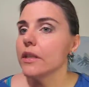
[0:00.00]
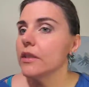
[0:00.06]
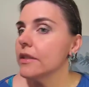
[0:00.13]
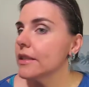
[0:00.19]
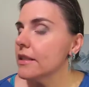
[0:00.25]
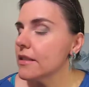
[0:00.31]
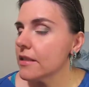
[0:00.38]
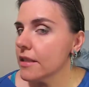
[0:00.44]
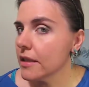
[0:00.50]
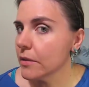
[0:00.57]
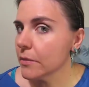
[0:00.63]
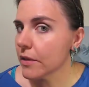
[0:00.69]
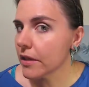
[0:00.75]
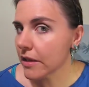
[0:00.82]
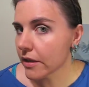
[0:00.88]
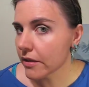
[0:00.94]
you can see
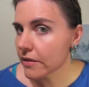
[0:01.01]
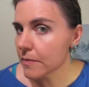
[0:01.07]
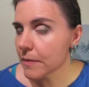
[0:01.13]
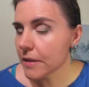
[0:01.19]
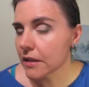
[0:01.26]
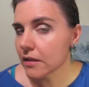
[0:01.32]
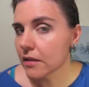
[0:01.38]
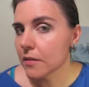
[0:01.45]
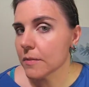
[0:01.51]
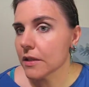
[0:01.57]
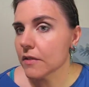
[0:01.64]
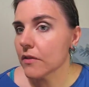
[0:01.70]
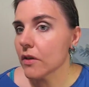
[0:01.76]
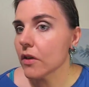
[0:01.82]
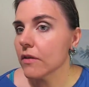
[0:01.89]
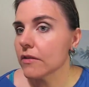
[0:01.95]
where there has been a little bit
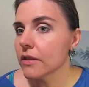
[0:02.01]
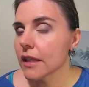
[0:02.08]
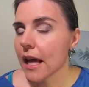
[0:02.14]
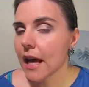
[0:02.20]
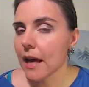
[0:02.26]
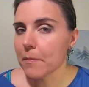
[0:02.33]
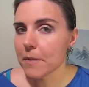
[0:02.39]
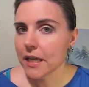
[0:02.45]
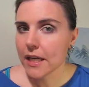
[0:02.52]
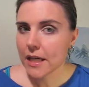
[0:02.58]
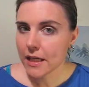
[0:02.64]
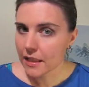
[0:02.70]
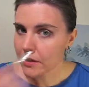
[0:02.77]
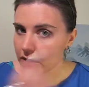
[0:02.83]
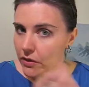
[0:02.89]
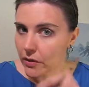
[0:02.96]
of overlap,
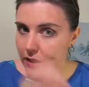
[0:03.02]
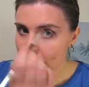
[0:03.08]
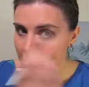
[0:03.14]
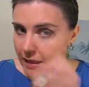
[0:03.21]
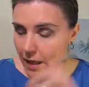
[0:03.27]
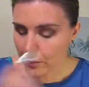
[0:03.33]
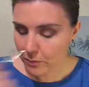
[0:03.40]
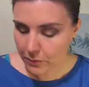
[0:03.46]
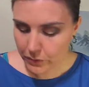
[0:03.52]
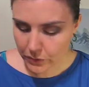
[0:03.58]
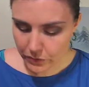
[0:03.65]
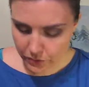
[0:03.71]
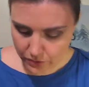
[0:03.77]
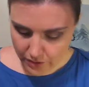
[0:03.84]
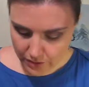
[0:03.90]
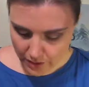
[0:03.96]
it's creating that
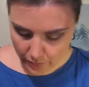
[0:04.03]
bruise that